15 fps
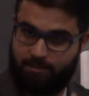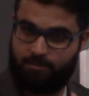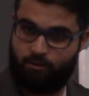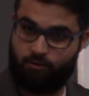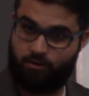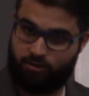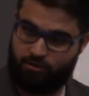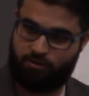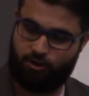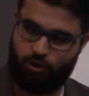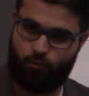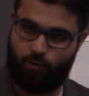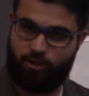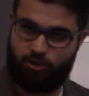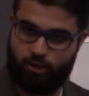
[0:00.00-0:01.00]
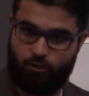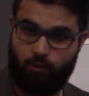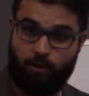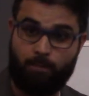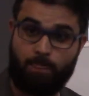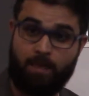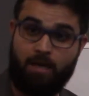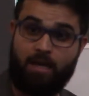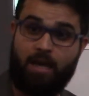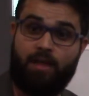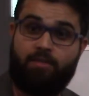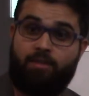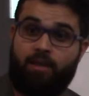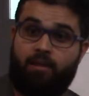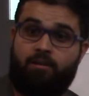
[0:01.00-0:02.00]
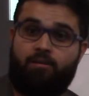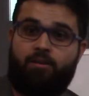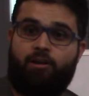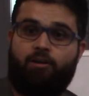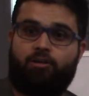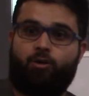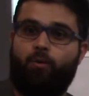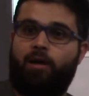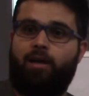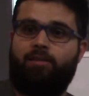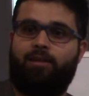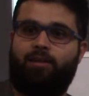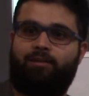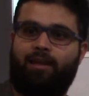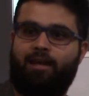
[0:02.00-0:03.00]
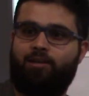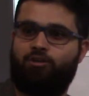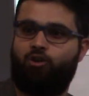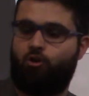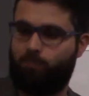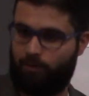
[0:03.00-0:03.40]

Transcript: So there's certain ways to do it, and then there is a way that has no